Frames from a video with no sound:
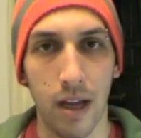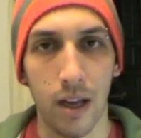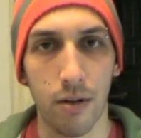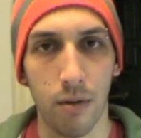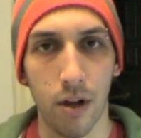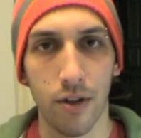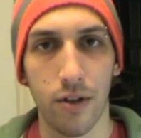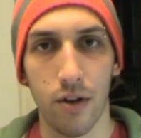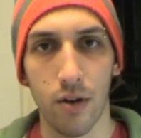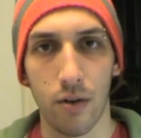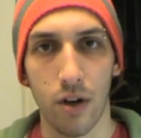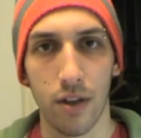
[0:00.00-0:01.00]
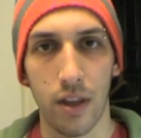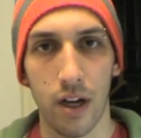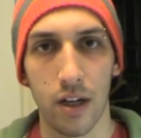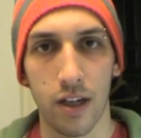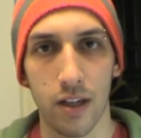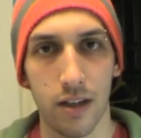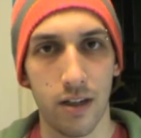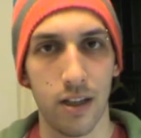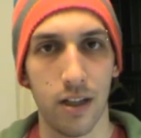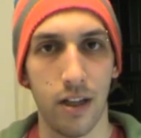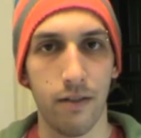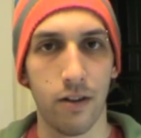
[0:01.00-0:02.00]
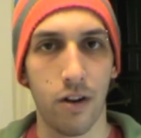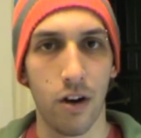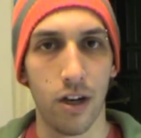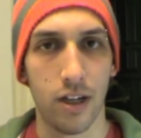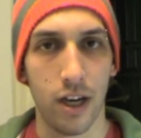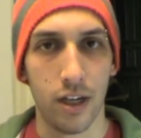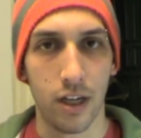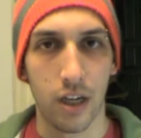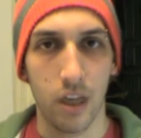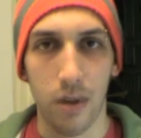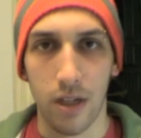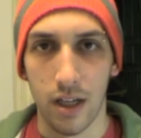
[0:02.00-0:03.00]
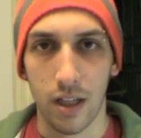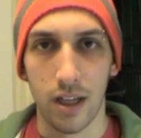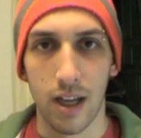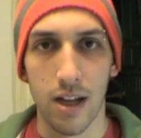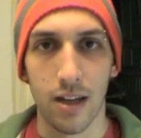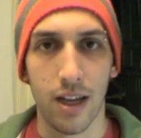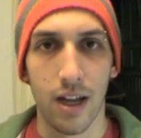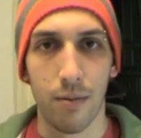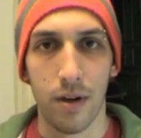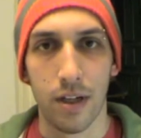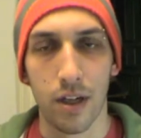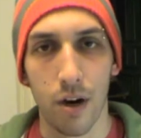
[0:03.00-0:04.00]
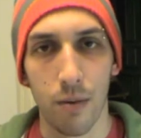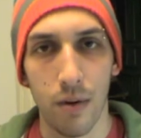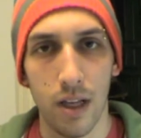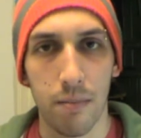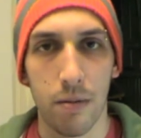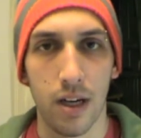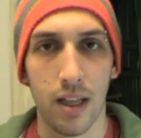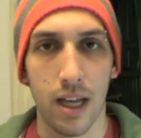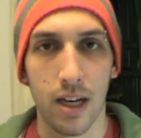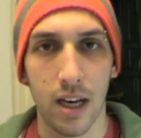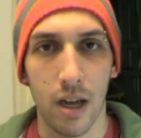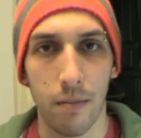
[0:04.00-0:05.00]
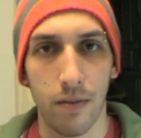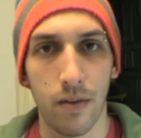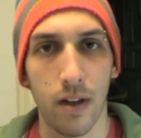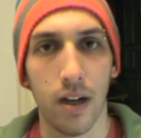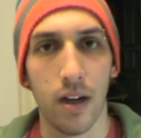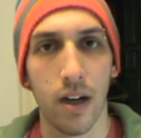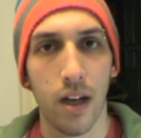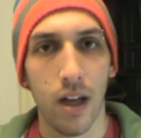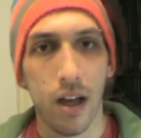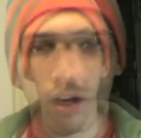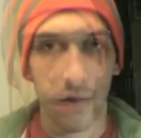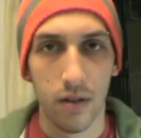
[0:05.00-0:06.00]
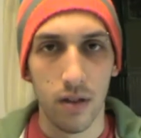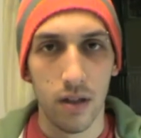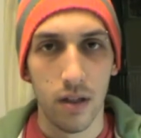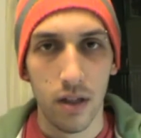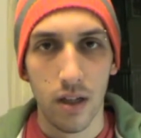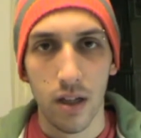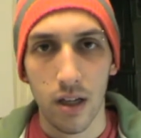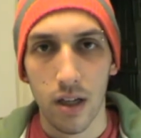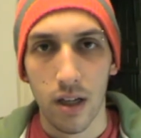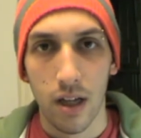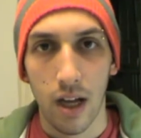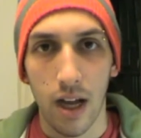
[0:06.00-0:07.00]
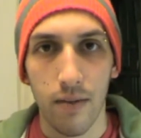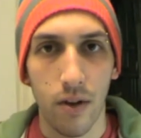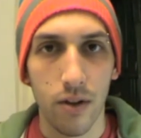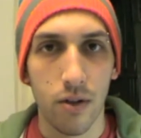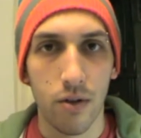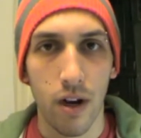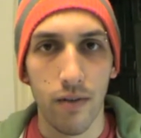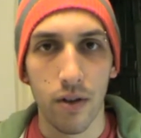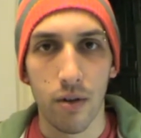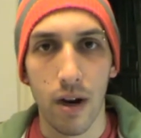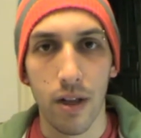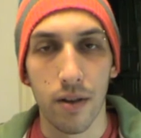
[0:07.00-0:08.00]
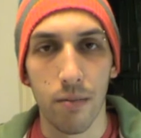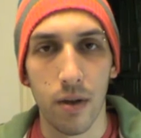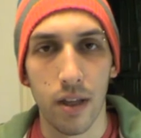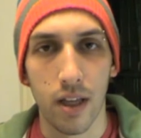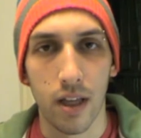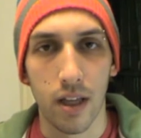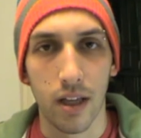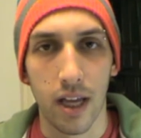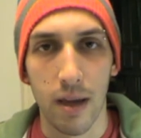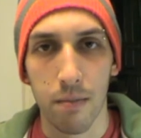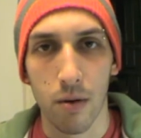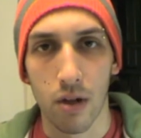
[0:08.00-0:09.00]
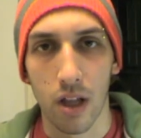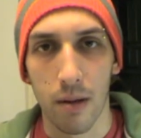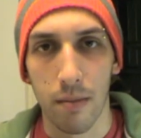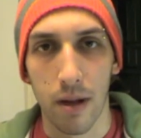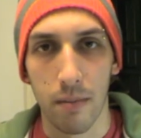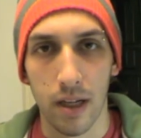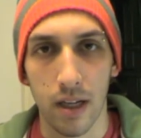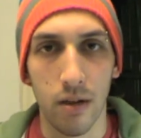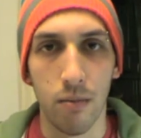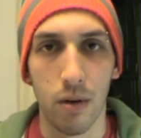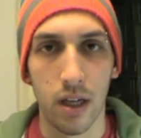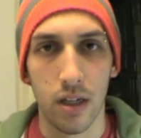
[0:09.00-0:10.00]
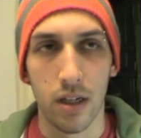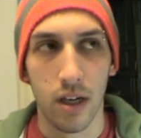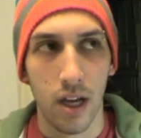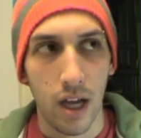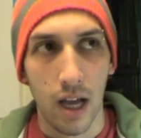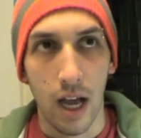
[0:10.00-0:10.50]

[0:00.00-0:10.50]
and we also got there just as the leaves started changing color, which in the Kansai region are really pretty that time of year. I've also traveled around with the Kenpo Club I'm in, which